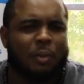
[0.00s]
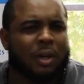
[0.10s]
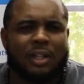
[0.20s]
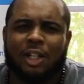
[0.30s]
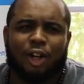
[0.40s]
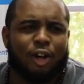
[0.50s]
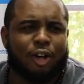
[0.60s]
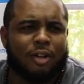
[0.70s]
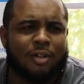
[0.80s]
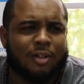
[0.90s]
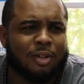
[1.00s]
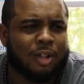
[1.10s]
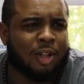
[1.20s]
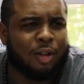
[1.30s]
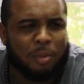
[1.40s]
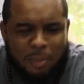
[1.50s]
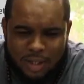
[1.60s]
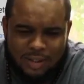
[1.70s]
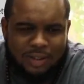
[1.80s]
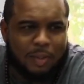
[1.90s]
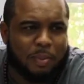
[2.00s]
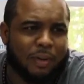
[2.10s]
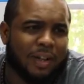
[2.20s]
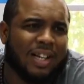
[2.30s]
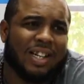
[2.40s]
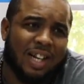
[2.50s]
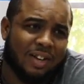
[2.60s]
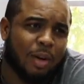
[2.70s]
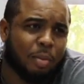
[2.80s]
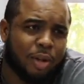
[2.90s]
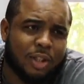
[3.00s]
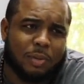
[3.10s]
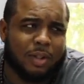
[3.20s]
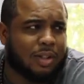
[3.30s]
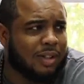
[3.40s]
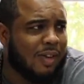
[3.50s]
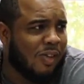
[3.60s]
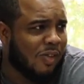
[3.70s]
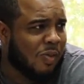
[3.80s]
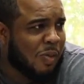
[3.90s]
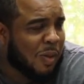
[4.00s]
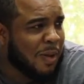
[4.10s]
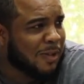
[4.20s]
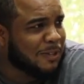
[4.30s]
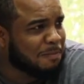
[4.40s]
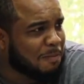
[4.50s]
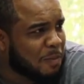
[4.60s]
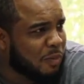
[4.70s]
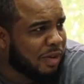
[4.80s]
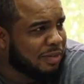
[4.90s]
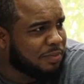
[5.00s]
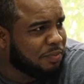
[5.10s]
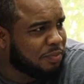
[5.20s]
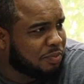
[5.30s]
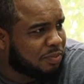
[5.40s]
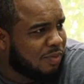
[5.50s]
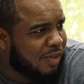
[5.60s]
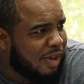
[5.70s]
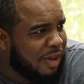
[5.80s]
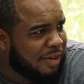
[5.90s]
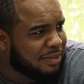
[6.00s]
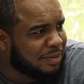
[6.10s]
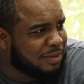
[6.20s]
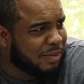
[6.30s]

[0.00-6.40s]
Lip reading: consultation, or today's meeting, is with whom specifically, and what are these persons going to be